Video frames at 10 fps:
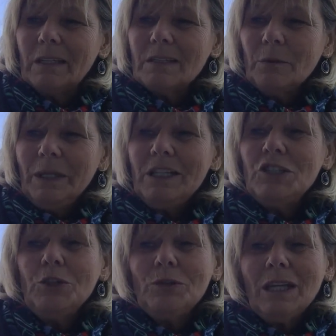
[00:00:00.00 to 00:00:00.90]
So in his
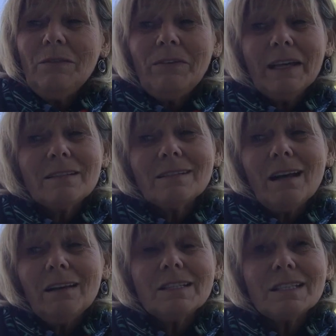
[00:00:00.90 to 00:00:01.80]
youth, he found
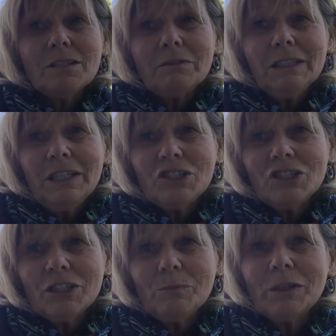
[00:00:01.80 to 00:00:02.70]
solace in the
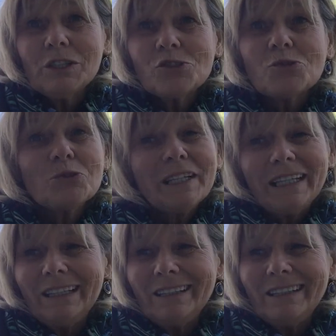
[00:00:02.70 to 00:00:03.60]
relationship with a tree